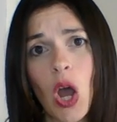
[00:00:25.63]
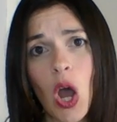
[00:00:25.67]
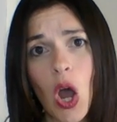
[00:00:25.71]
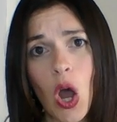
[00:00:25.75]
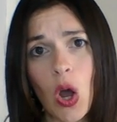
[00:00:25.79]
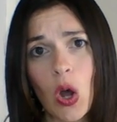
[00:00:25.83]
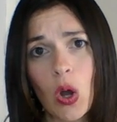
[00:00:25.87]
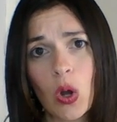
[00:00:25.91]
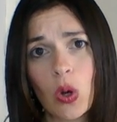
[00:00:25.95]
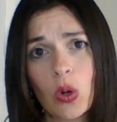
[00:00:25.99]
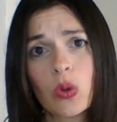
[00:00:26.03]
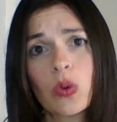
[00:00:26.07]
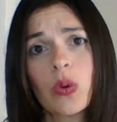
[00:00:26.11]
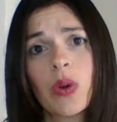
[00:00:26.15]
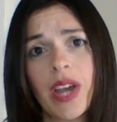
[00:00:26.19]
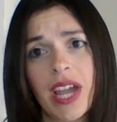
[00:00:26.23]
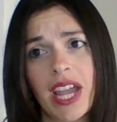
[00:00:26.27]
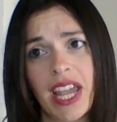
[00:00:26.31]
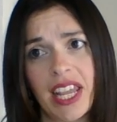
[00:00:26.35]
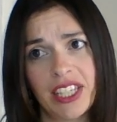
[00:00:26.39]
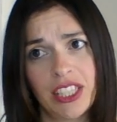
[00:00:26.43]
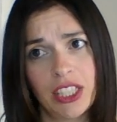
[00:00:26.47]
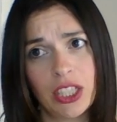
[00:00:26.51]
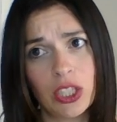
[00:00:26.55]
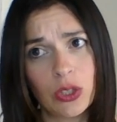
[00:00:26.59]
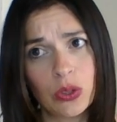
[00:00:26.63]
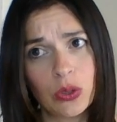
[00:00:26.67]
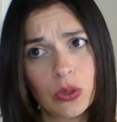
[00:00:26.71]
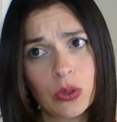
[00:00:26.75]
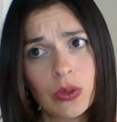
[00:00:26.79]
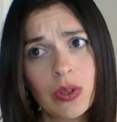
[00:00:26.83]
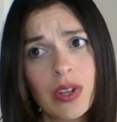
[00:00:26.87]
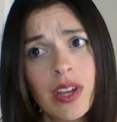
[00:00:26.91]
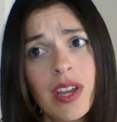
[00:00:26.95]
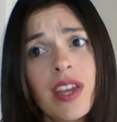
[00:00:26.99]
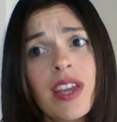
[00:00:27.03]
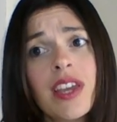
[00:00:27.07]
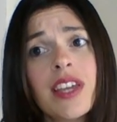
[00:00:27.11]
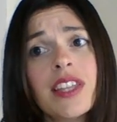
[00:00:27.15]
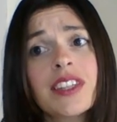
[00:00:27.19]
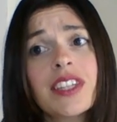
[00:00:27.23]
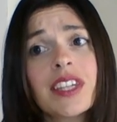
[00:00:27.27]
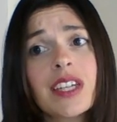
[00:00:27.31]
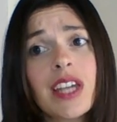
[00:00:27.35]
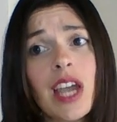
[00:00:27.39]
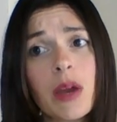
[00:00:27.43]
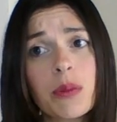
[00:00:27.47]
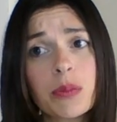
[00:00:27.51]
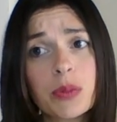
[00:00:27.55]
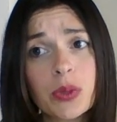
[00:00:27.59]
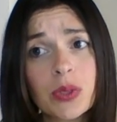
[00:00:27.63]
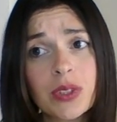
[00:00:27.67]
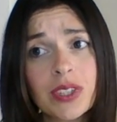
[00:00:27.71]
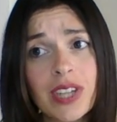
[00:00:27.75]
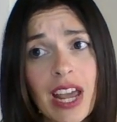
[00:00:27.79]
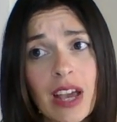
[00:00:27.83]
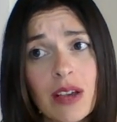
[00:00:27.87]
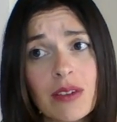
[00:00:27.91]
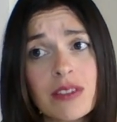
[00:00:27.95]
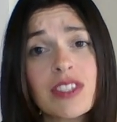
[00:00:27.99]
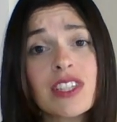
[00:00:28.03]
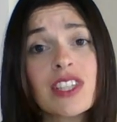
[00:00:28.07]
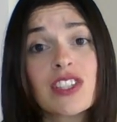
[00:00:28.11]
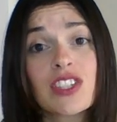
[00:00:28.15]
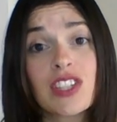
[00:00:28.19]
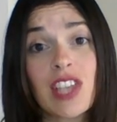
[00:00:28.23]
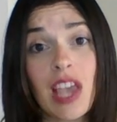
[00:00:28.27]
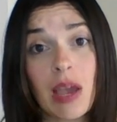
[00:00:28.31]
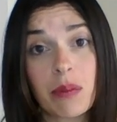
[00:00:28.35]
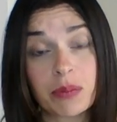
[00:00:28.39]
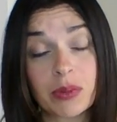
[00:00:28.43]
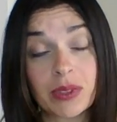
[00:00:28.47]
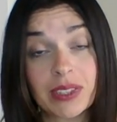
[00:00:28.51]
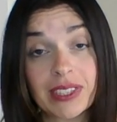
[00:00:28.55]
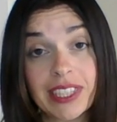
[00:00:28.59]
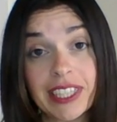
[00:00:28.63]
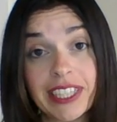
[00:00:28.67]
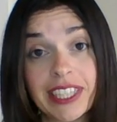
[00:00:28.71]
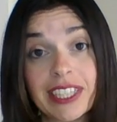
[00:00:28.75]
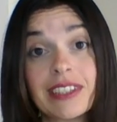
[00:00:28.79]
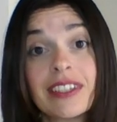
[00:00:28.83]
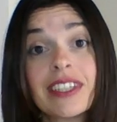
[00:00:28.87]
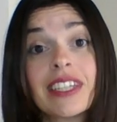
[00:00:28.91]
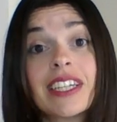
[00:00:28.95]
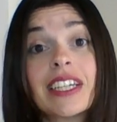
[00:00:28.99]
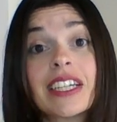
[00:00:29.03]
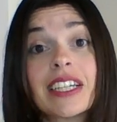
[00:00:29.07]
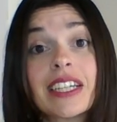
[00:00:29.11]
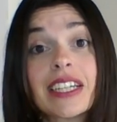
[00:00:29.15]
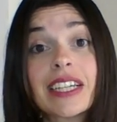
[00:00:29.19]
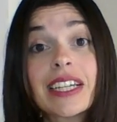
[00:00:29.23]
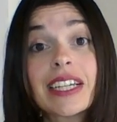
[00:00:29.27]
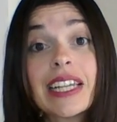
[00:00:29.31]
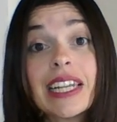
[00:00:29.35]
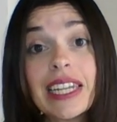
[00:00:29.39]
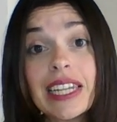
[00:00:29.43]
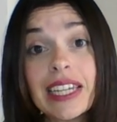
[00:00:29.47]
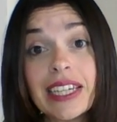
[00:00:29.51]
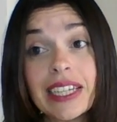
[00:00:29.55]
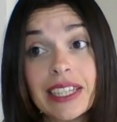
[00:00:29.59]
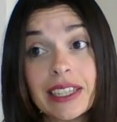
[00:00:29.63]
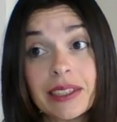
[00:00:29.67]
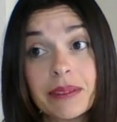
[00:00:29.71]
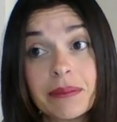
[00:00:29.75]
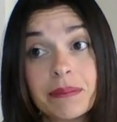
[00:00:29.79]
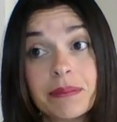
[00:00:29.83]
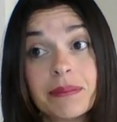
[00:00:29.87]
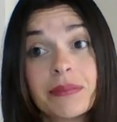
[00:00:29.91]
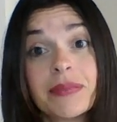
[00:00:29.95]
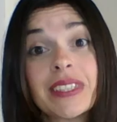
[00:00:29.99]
O, and U, they are pronounced separately, GL,